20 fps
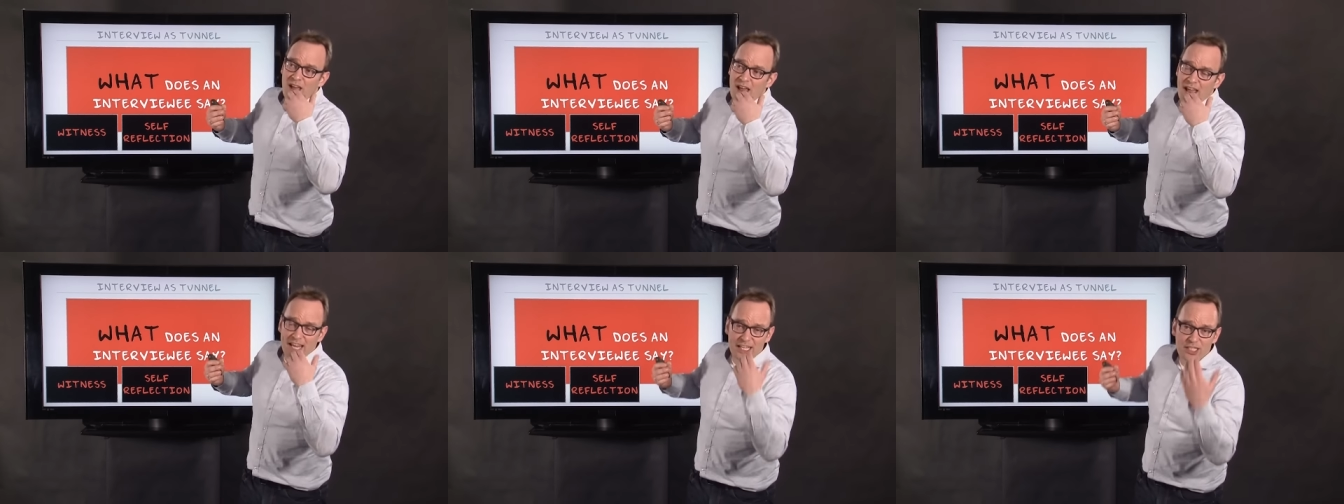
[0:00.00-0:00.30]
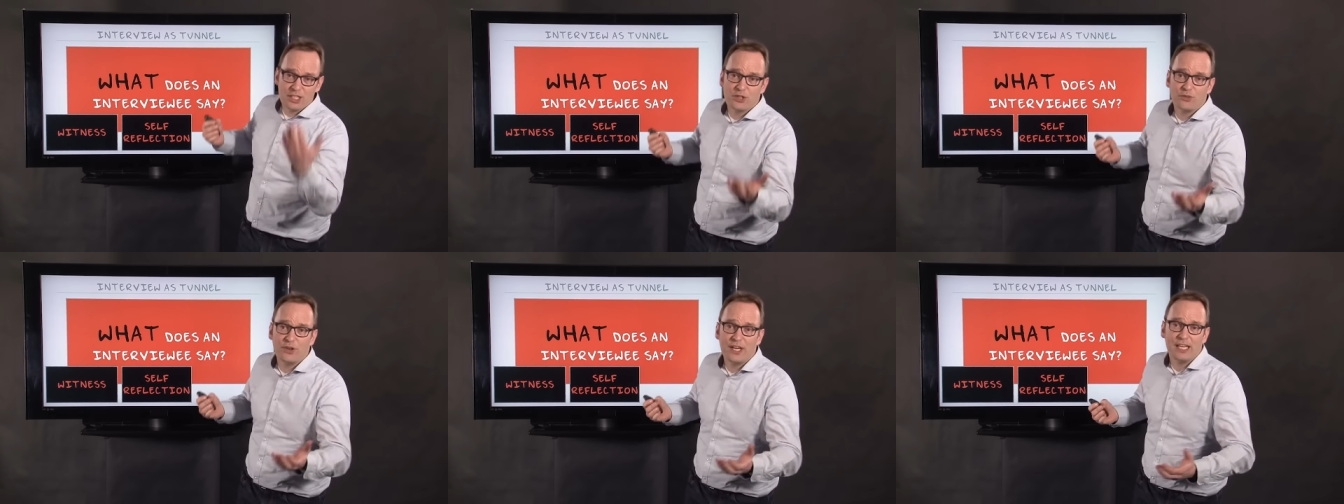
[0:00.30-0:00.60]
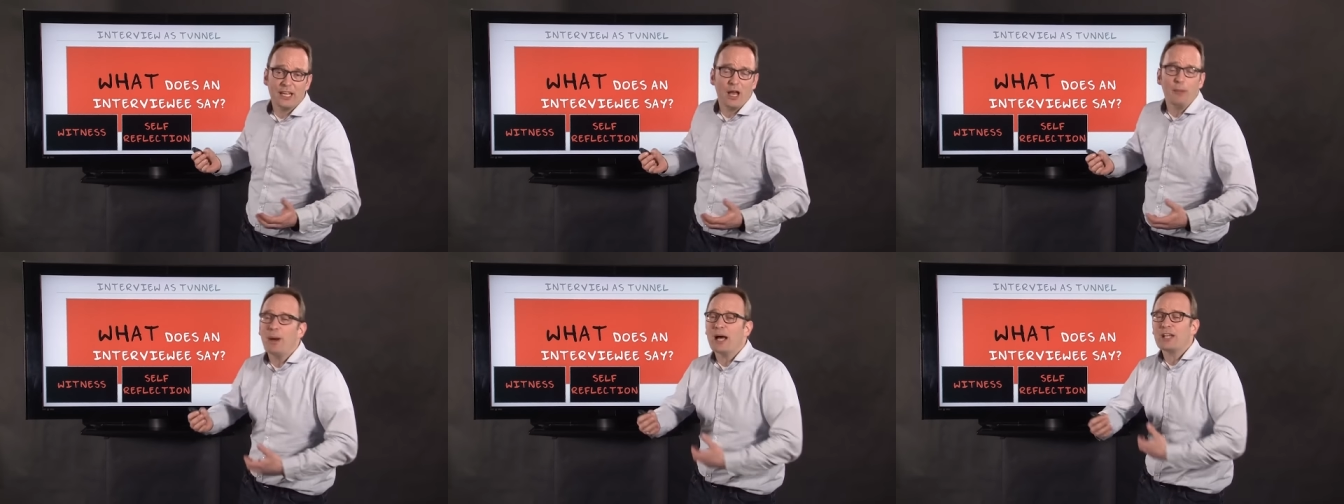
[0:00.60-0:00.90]

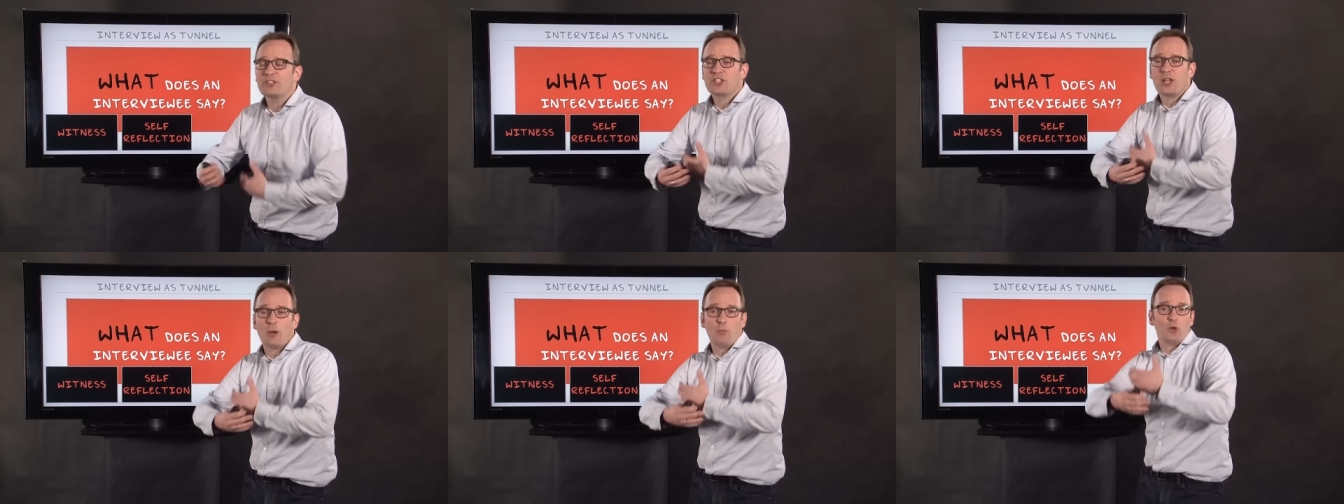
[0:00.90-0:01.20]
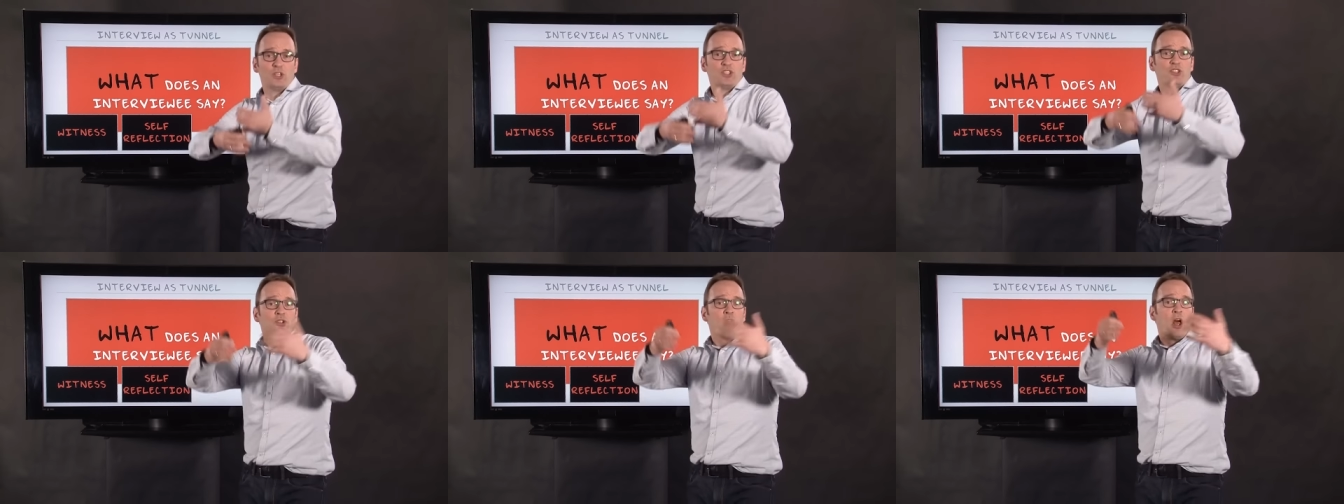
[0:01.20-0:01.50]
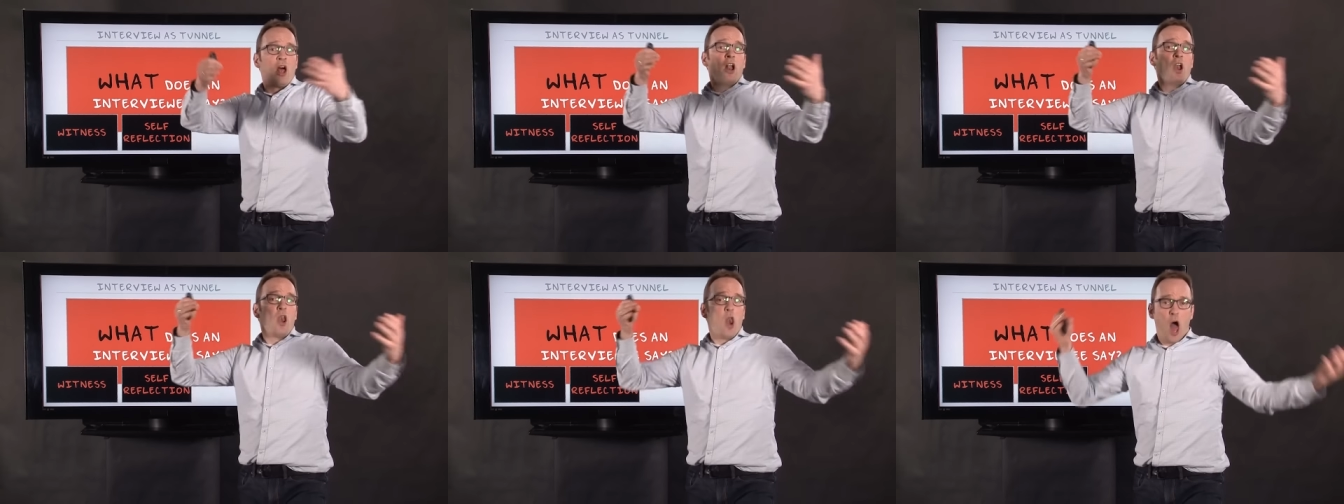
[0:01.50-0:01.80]
history, about someone's
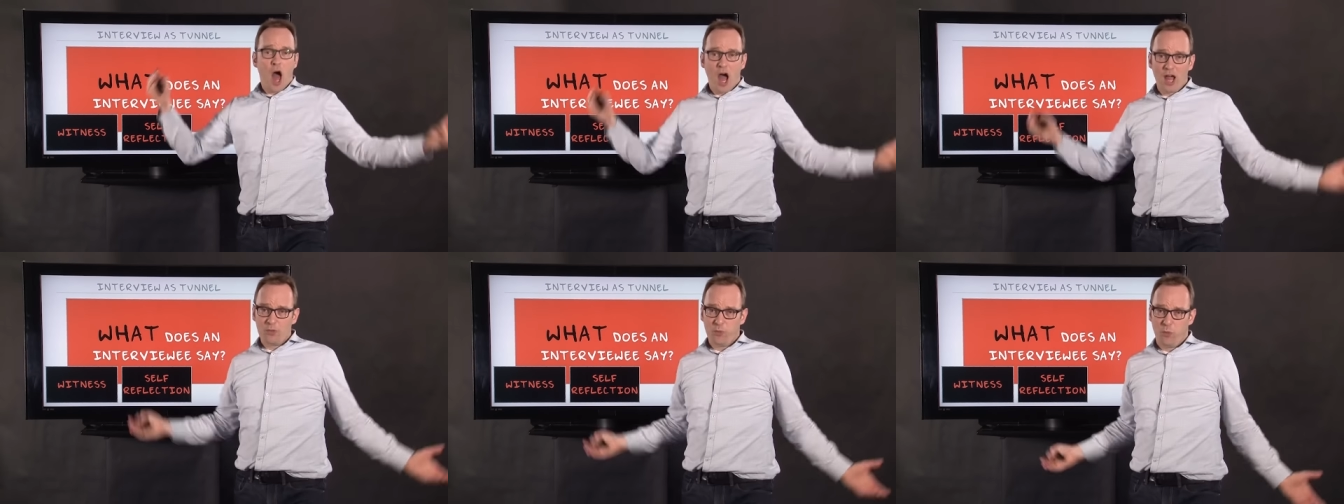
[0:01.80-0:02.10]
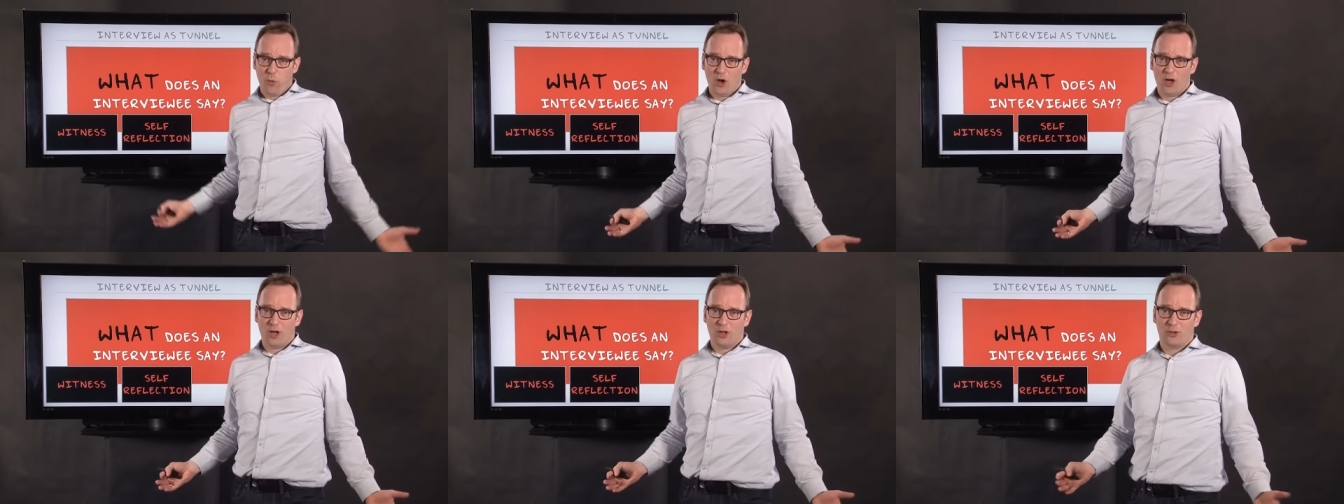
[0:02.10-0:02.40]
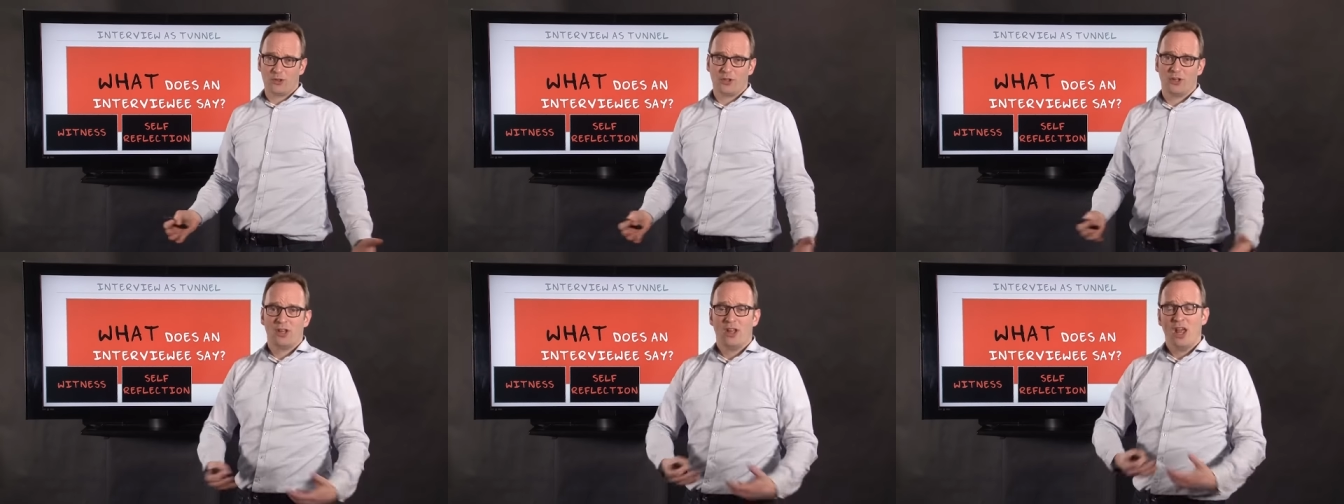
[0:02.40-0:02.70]
life
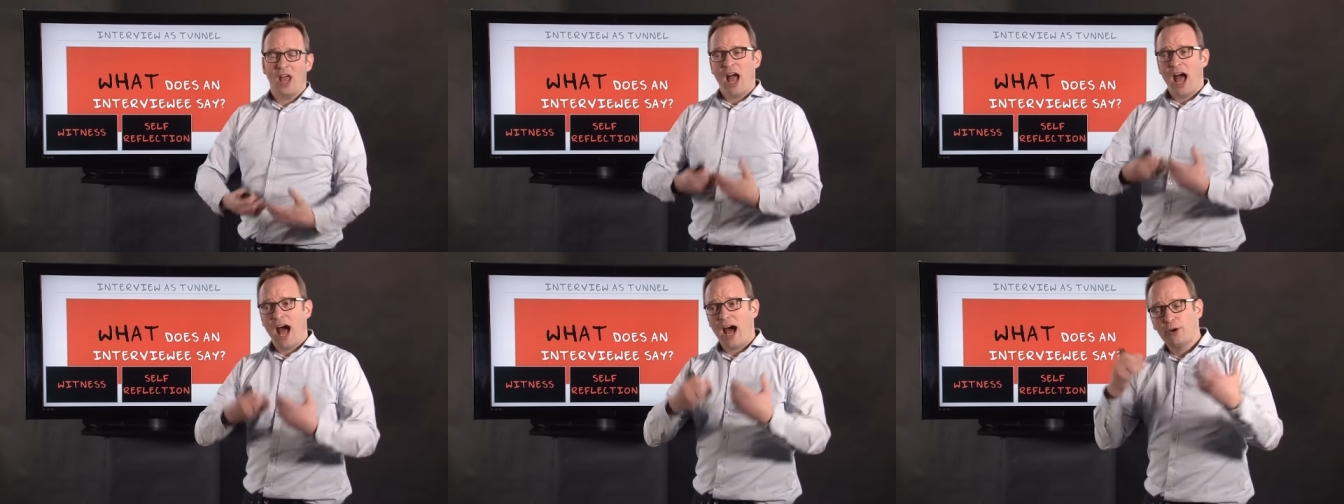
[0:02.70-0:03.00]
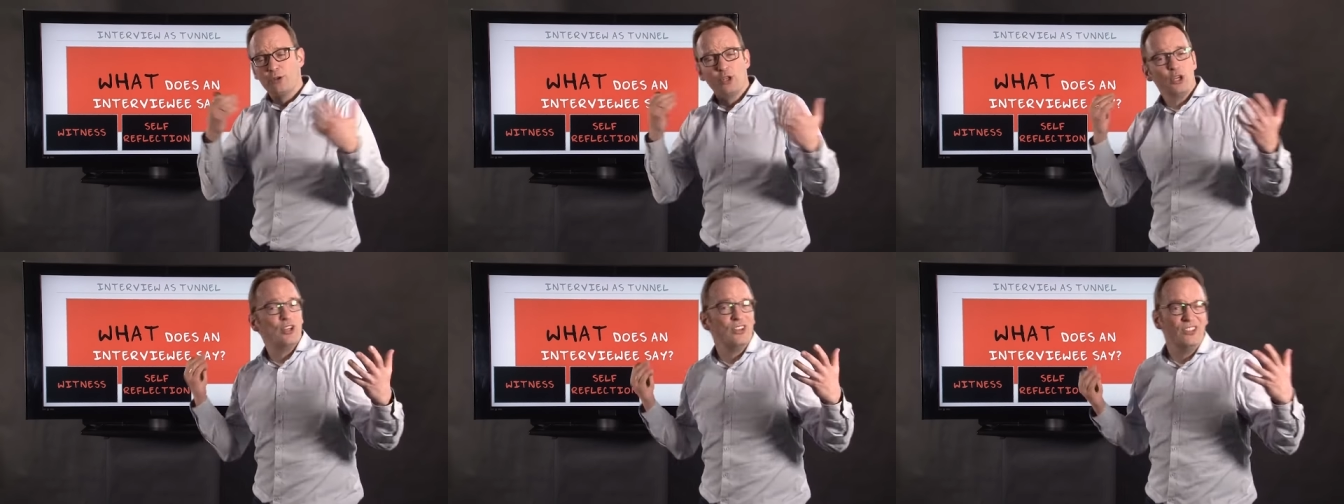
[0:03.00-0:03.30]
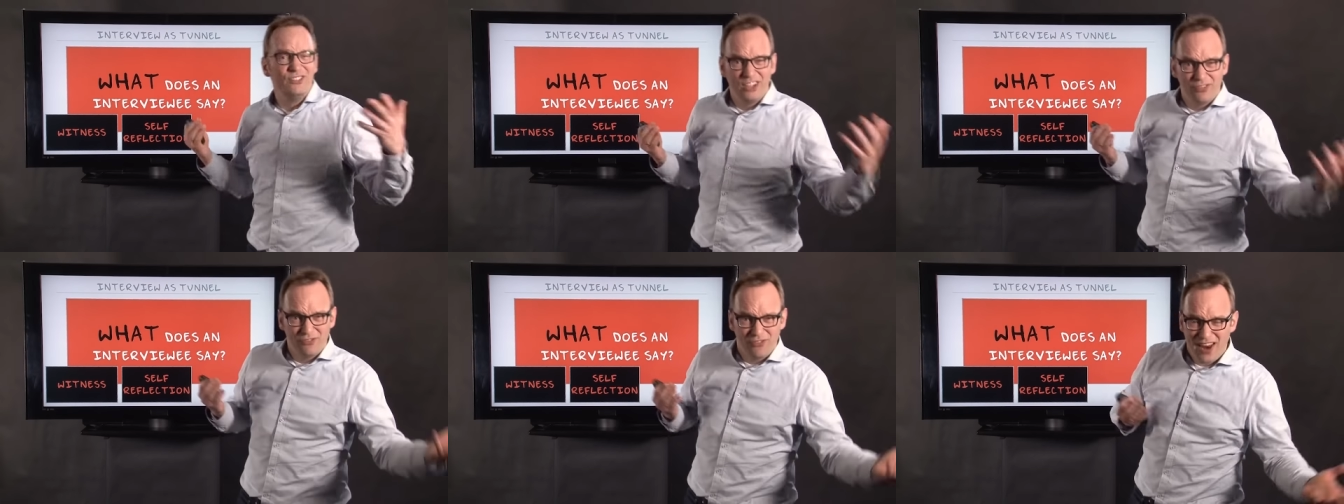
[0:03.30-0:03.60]
world. How do you
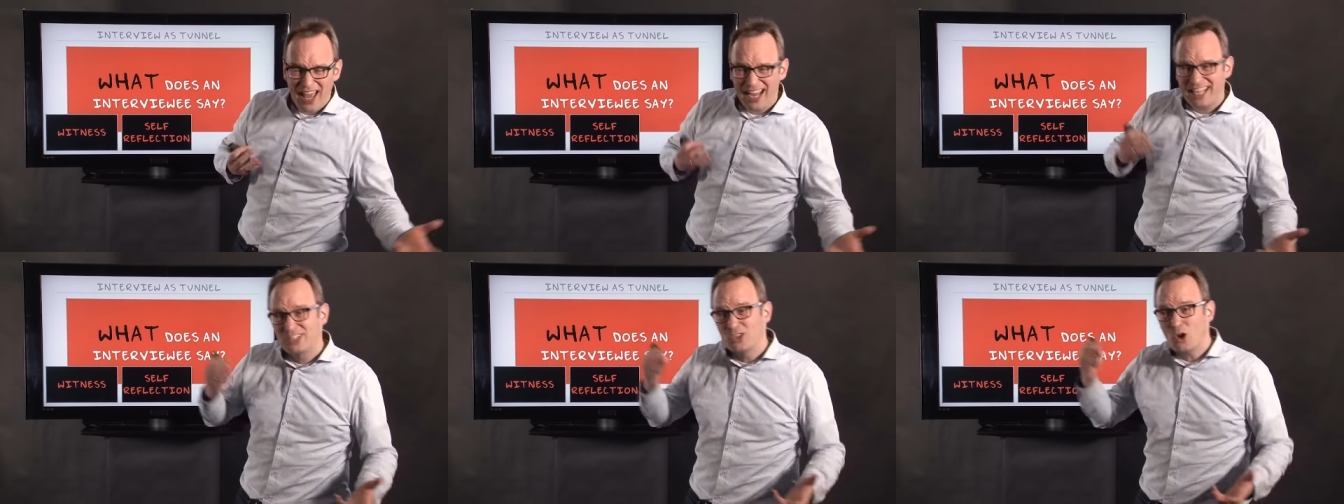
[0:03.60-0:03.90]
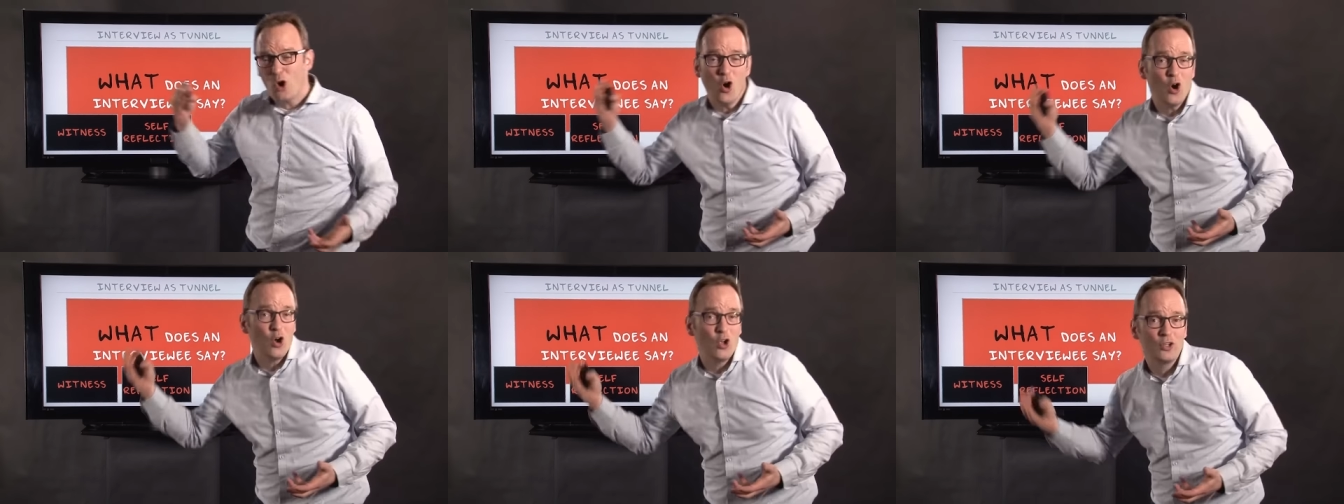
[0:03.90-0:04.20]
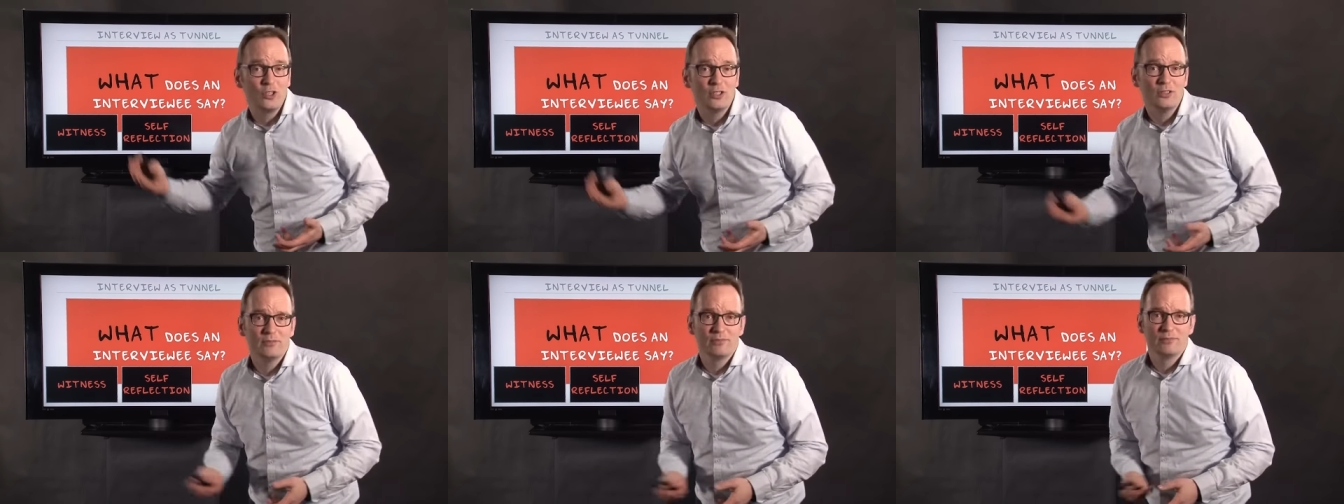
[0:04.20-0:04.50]
reflect
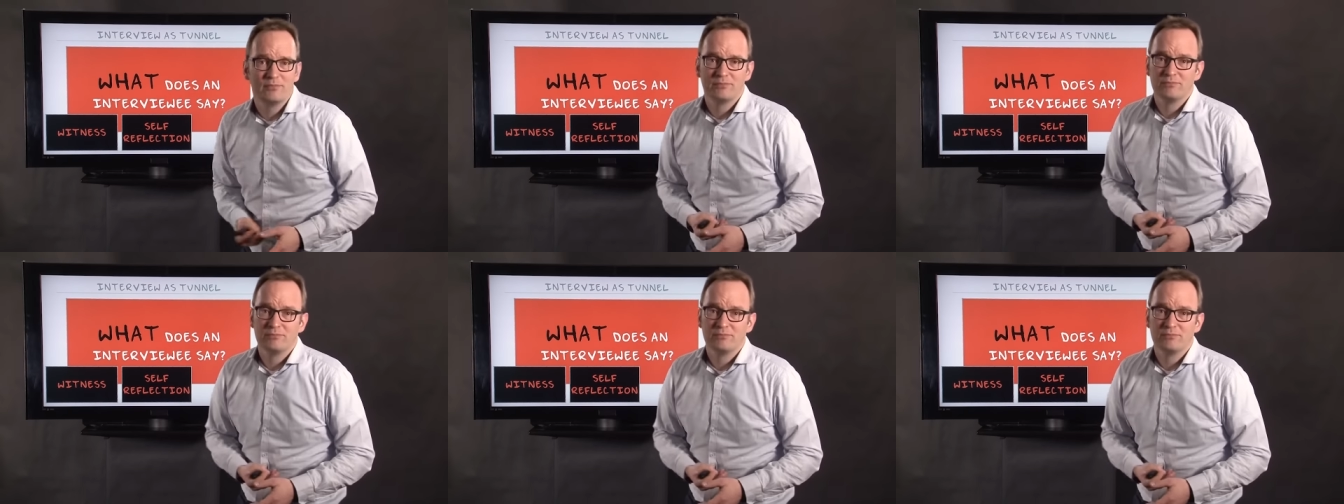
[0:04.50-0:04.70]
on